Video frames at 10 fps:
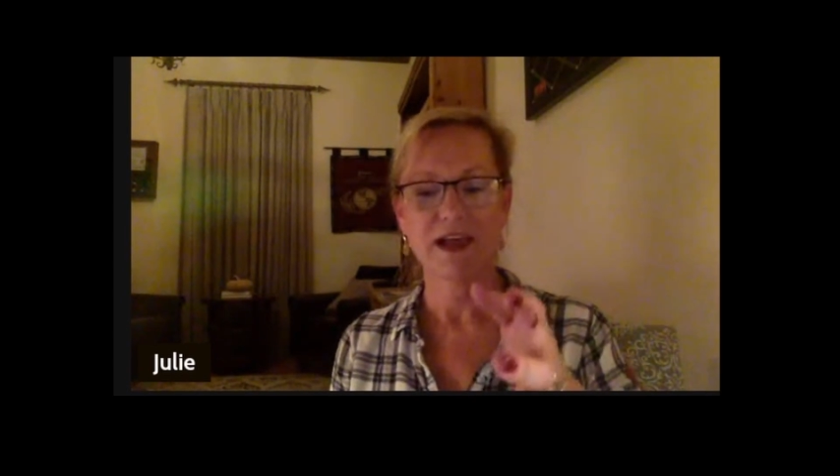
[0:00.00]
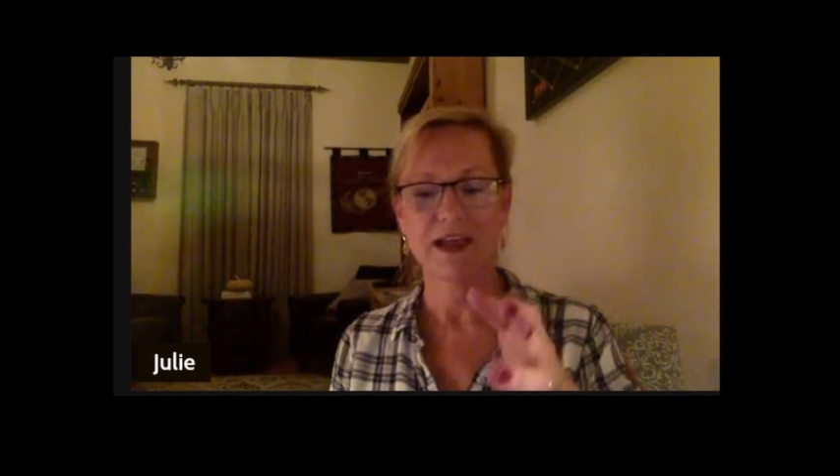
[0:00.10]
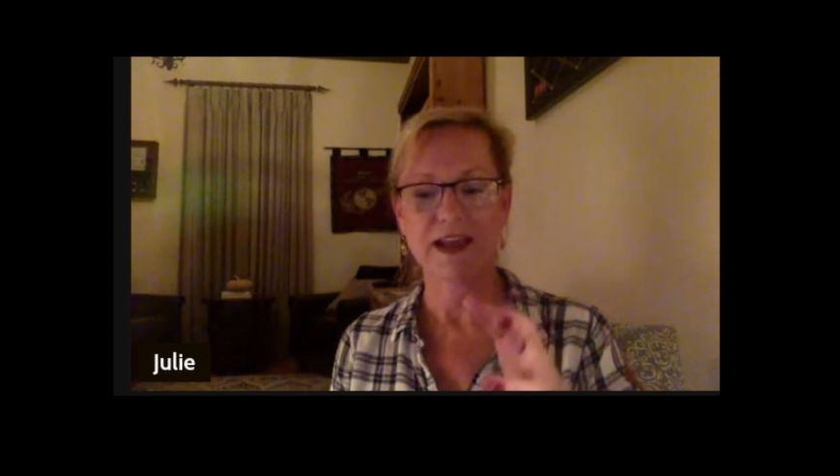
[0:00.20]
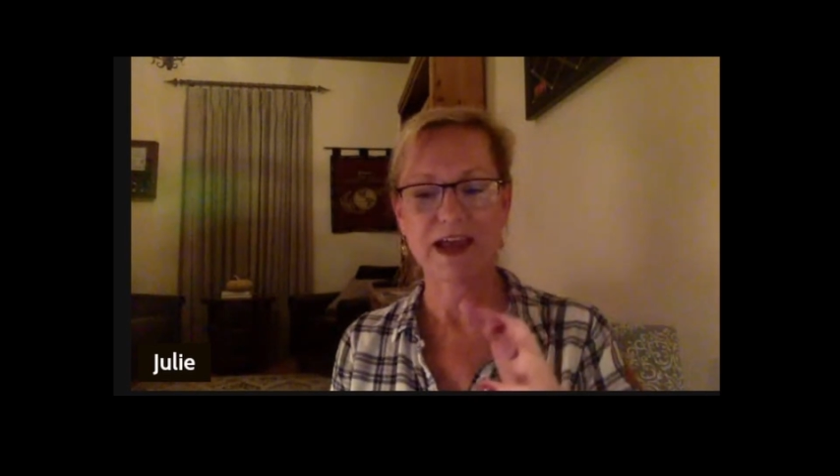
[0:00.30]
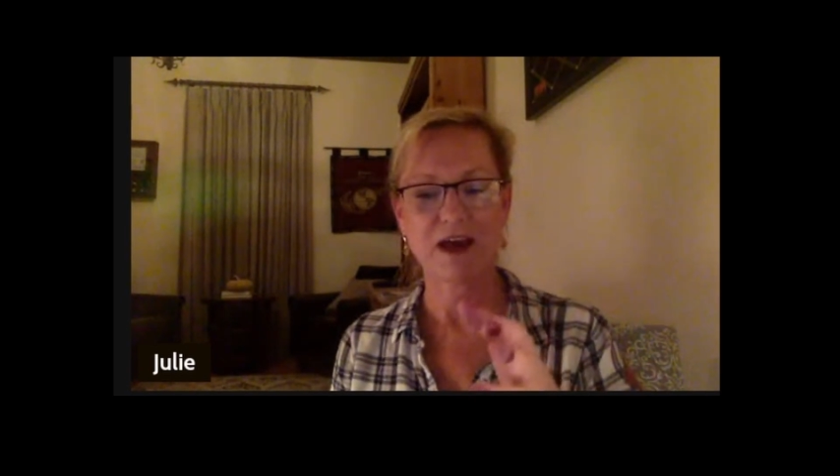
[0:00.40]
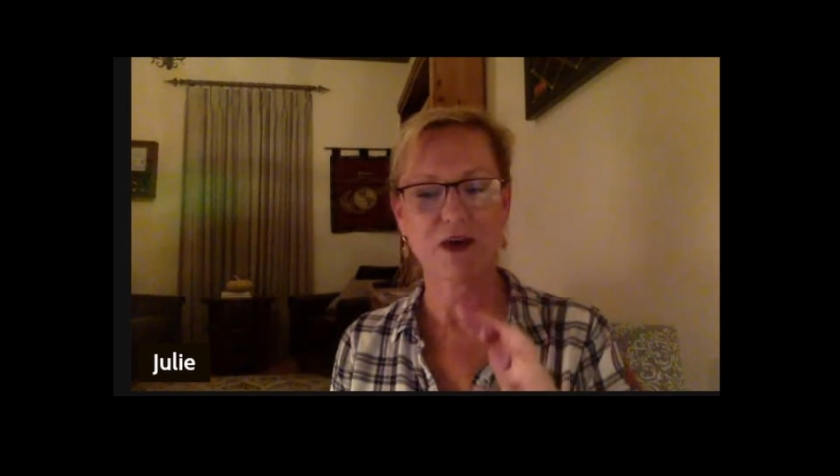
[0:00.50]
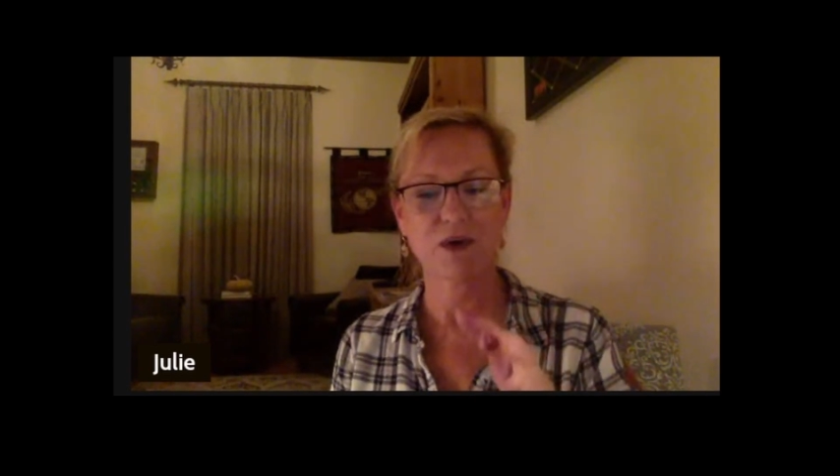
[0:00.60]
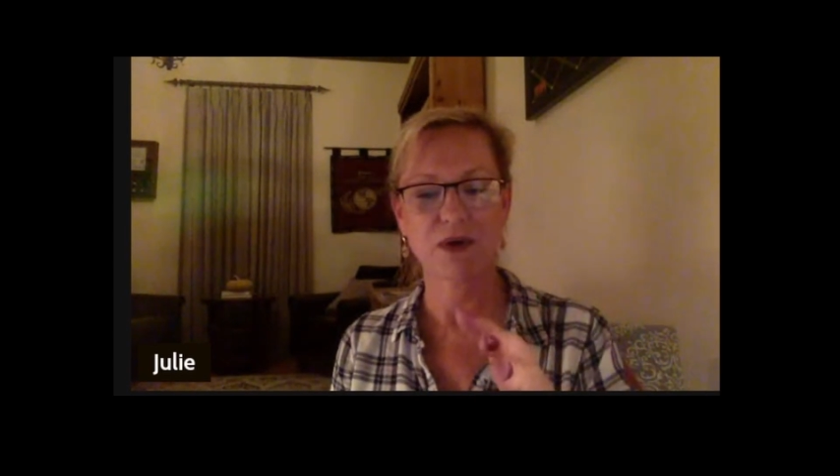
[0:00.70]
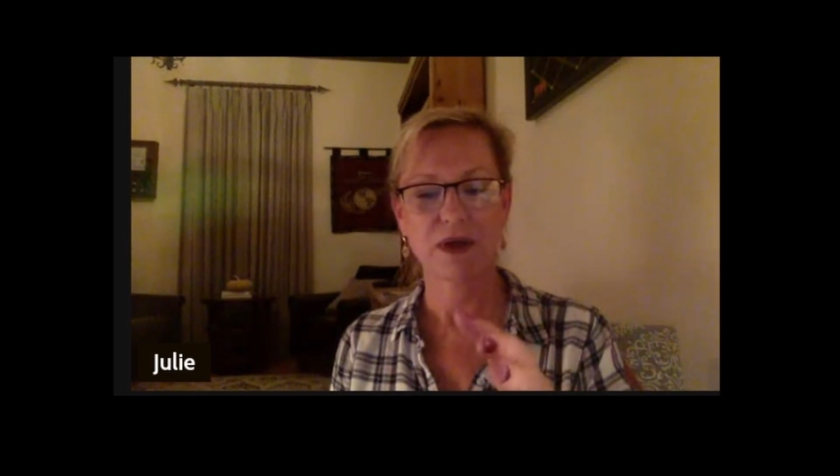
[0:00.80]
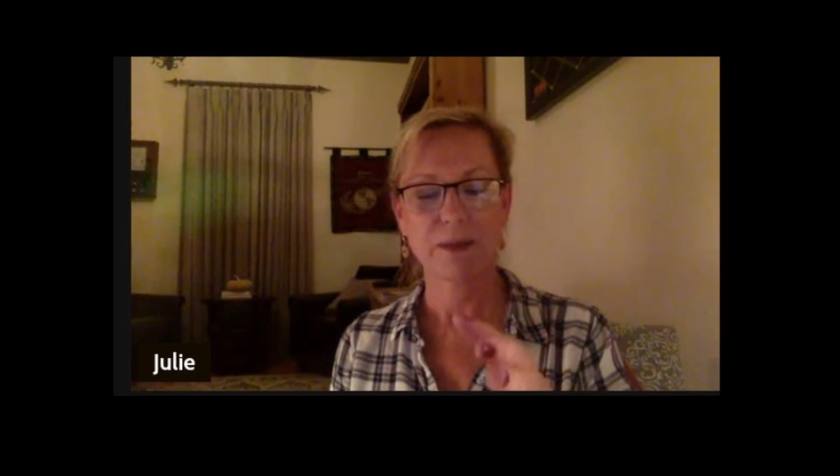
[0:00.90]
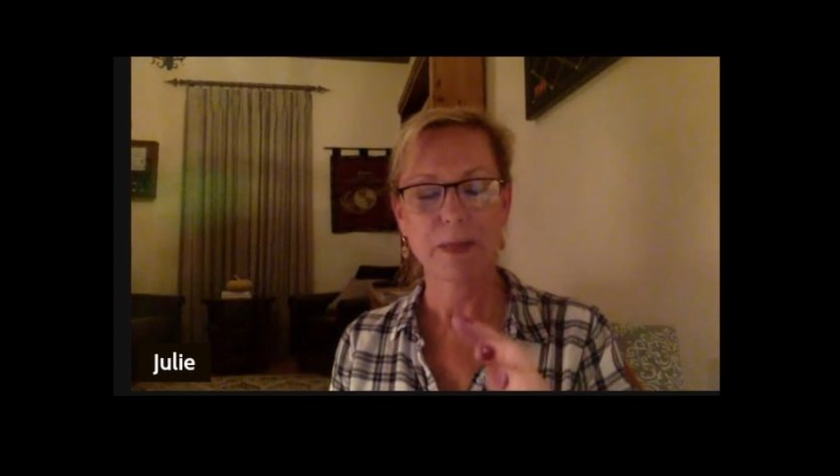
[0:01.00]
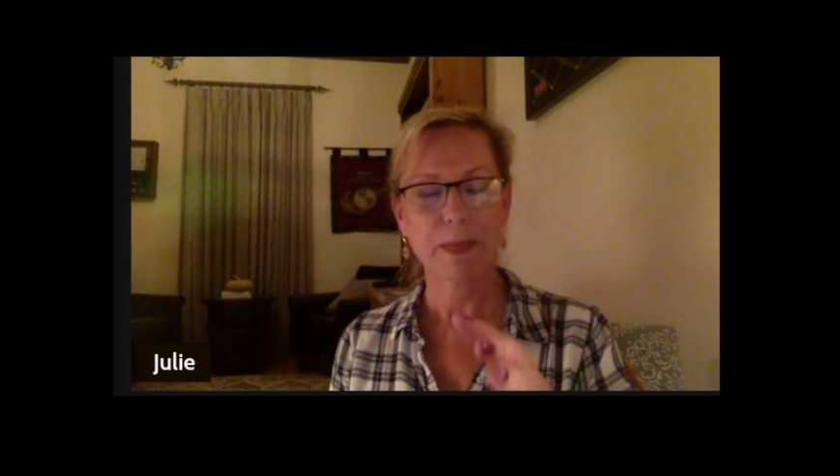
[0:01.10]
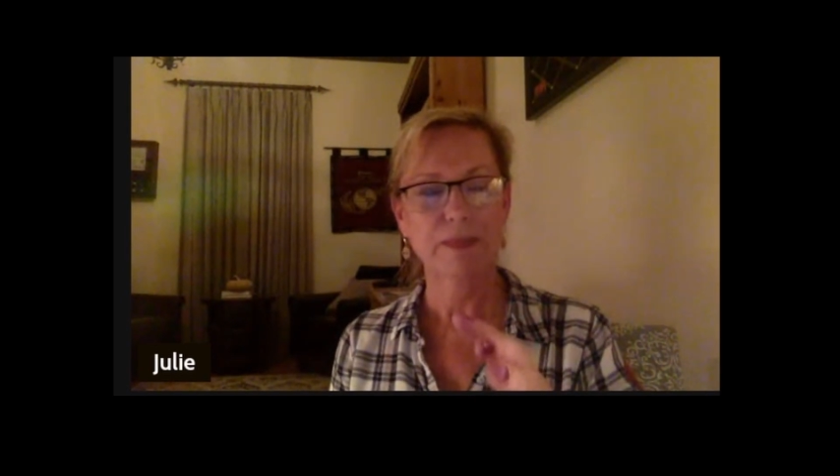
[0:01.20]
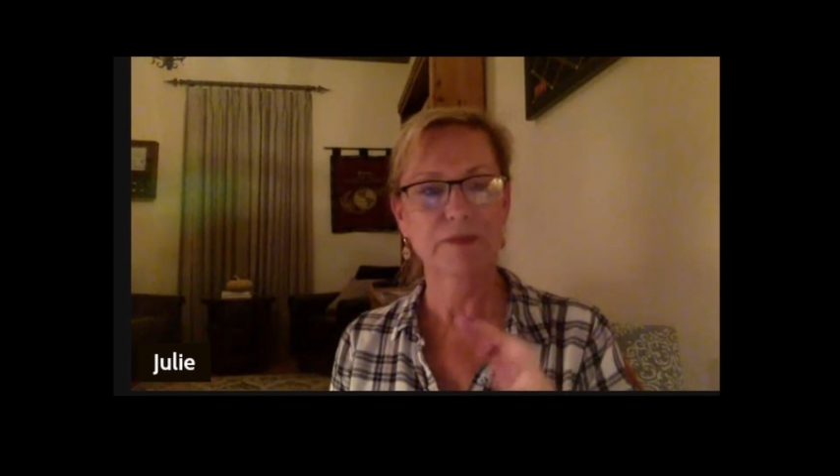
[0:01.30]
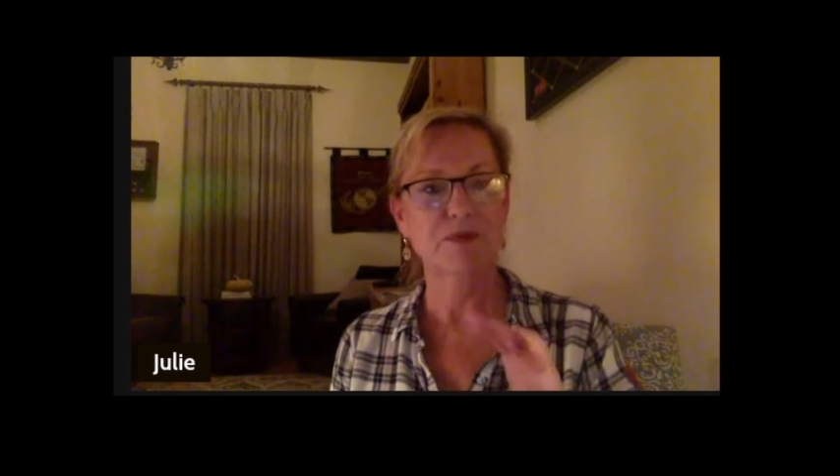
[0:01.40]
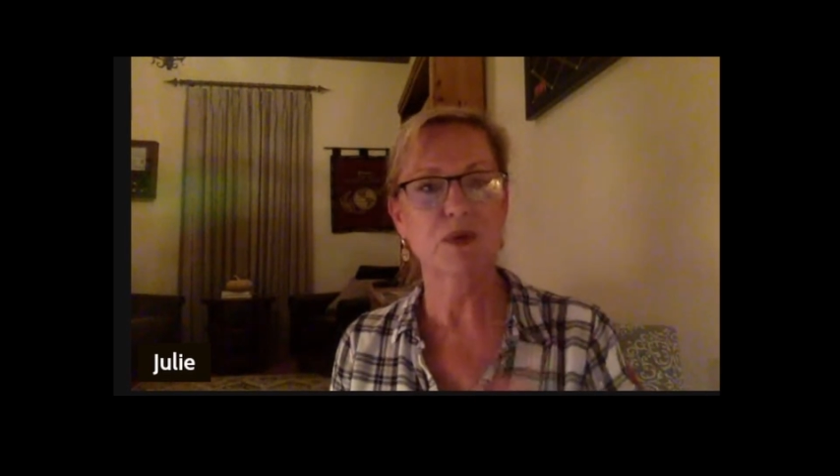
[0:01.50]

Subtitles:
and how the